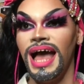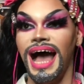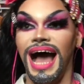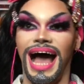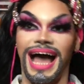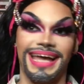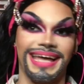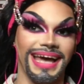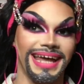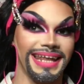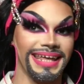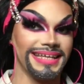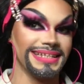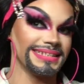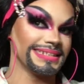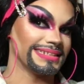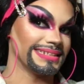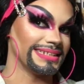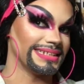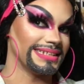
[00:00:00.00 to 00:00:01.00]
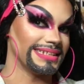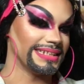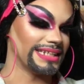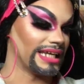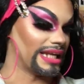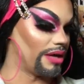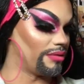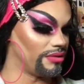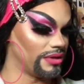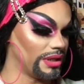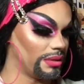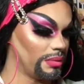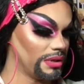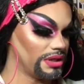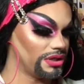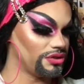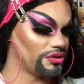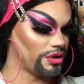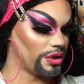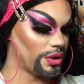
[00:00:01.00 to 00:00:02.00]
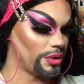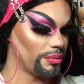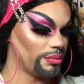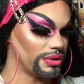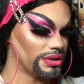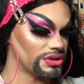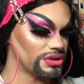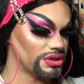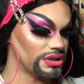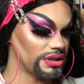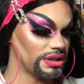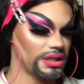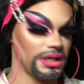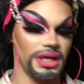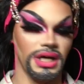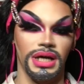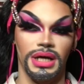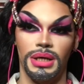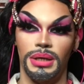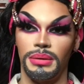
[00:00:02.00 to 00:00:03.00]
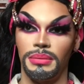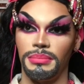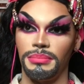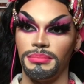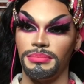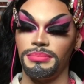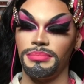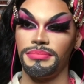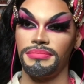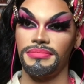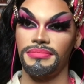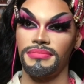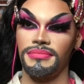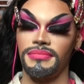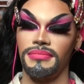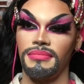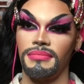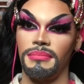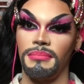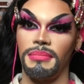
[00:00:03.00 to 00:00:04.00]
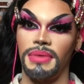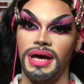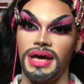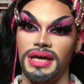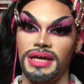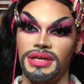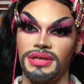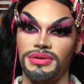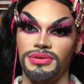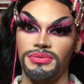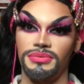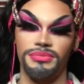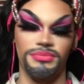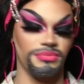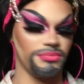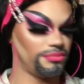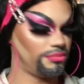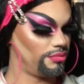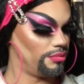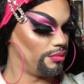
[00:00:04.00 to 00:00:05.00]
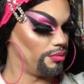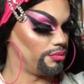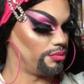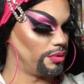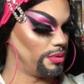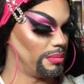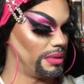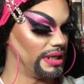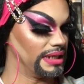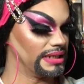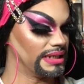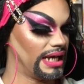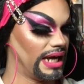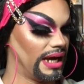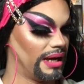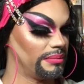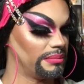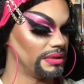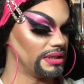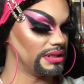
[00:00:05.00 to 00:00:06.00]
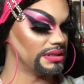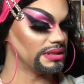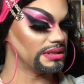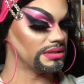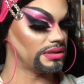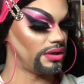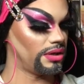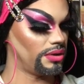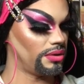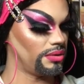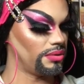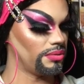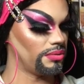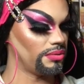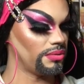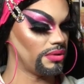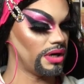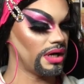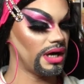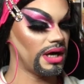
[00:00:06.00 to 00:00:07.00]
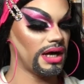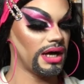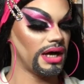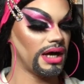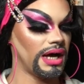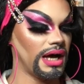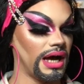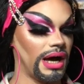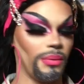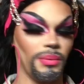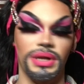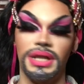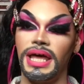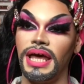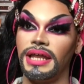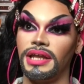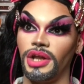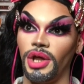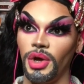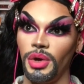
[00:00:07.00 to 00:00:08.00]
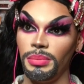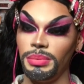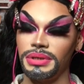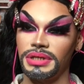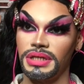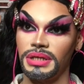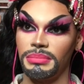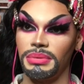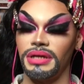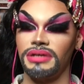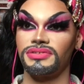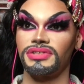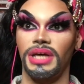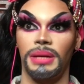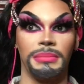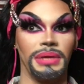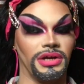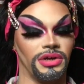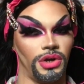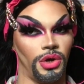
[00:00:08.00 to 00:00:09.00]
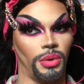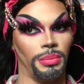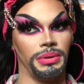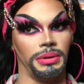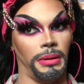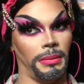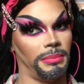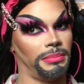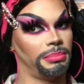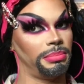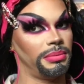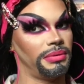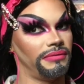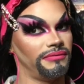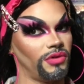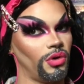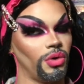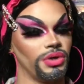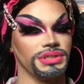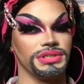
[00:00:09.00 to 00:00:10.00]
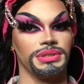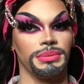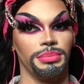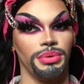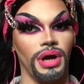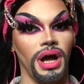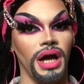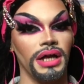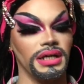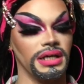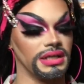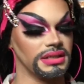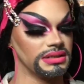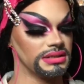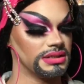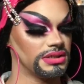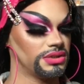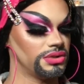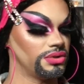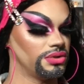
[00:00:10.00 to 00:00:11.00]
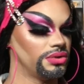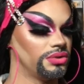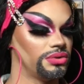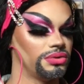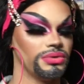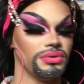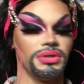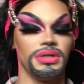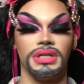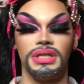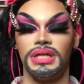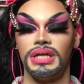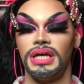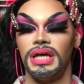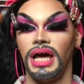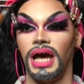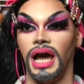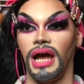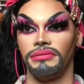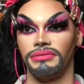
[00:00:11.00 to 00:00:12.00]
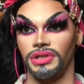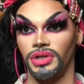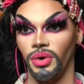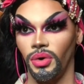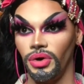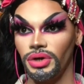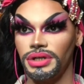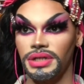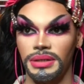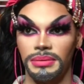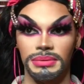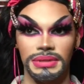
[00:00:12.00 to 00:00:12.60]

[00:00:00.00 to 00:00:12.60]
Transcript: I got antsy and I really wanted to know what um, my roommate got me, so I went ahead and opened it, but I was like, I'm not going to open up, of course, the product until I record it